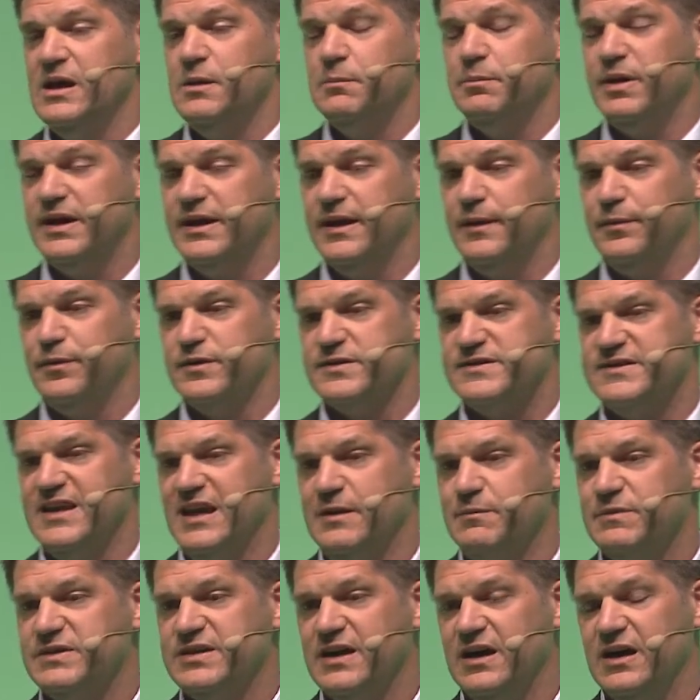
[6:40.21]
but at the
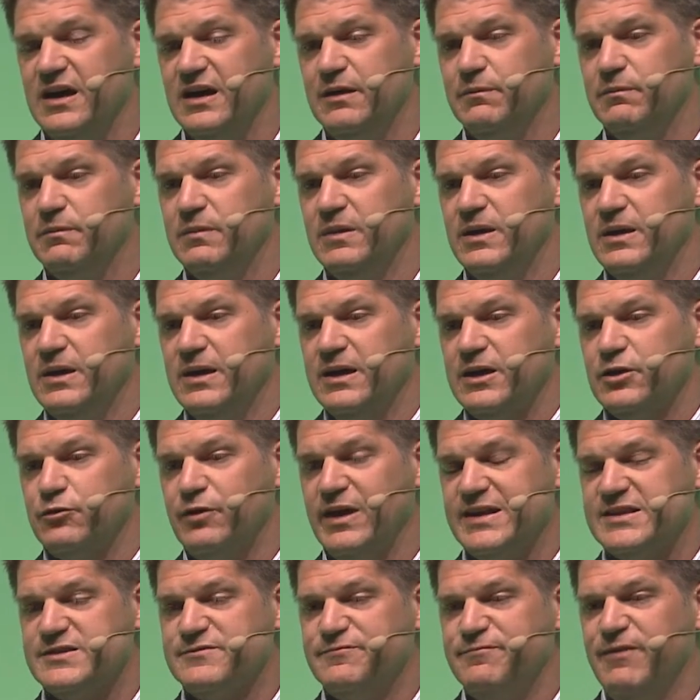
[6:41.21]
same time
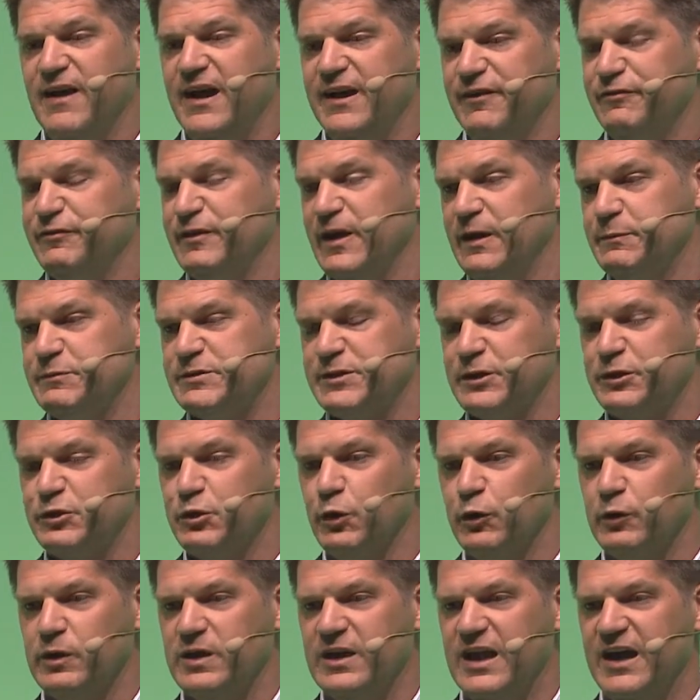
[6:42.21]
creates 5 times the
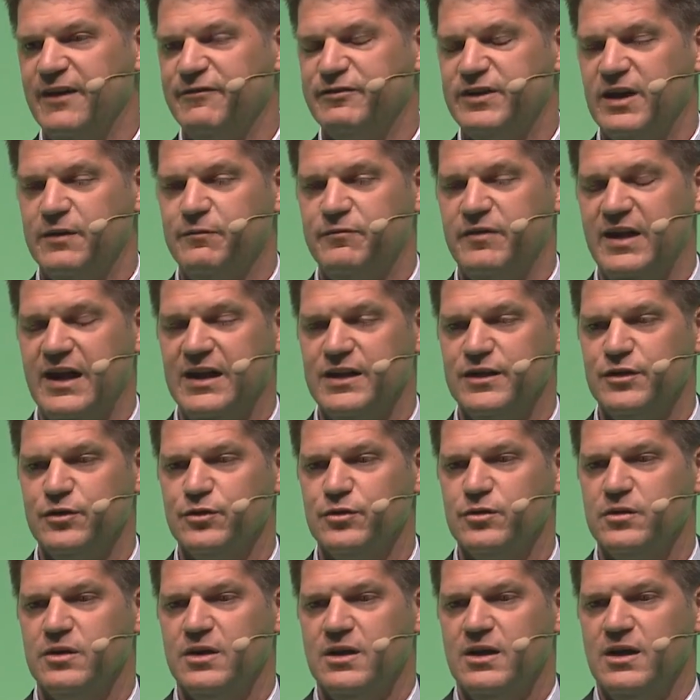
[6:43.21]
total lifetime
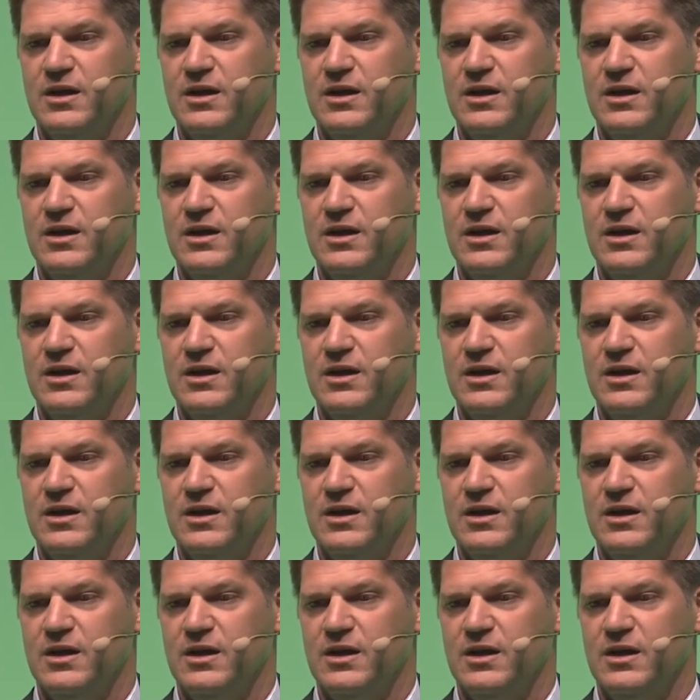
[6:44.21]
value